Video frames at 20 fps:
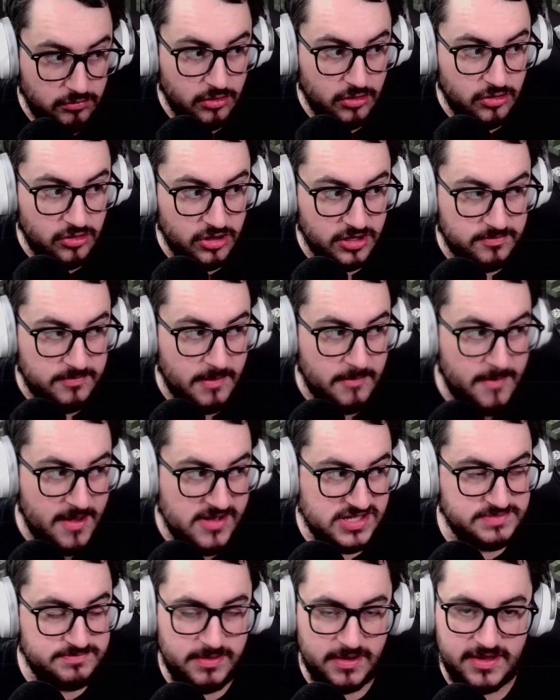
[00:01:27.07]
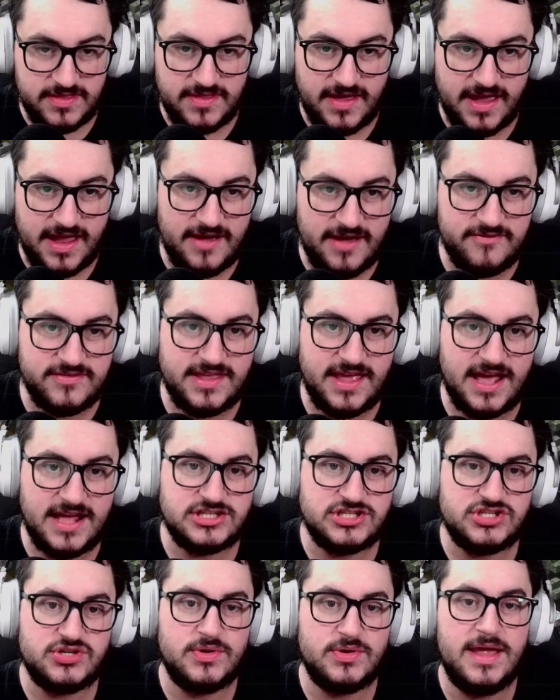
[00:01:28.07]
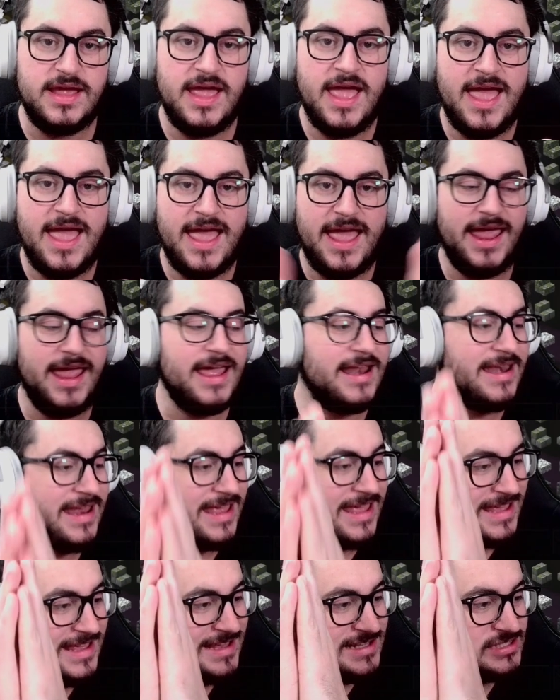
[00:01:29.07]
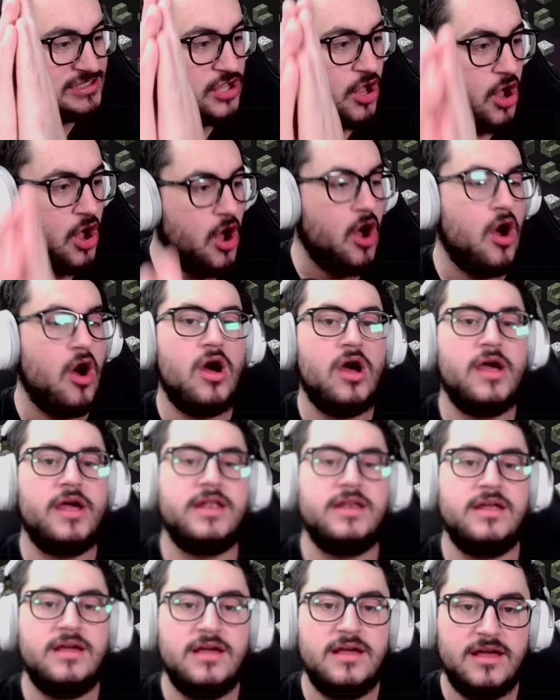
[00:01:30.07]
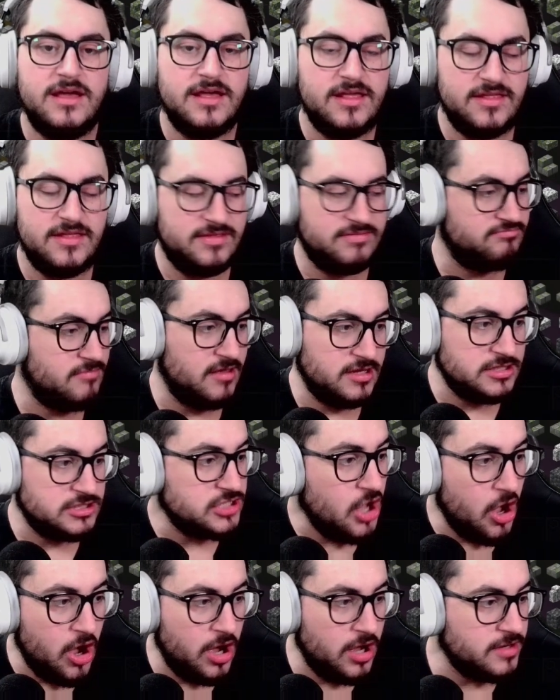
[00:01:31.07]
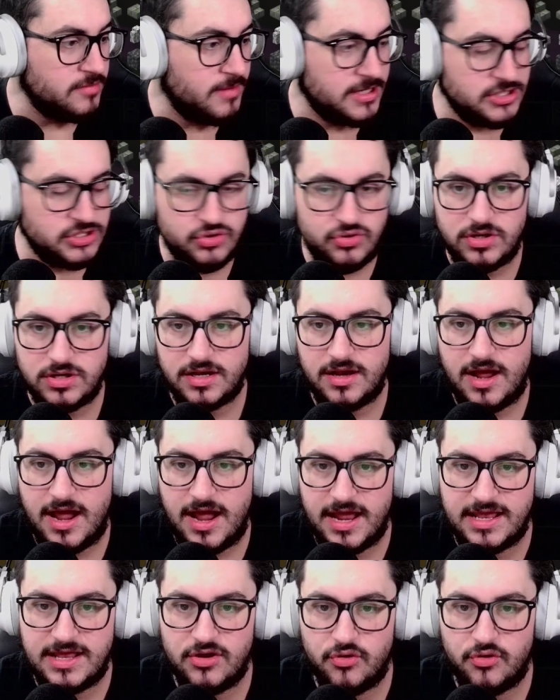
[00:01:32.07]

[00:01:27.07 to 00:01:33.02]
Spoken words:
click my mouse button that I have attached to it, and it is on. It's on my screen. I can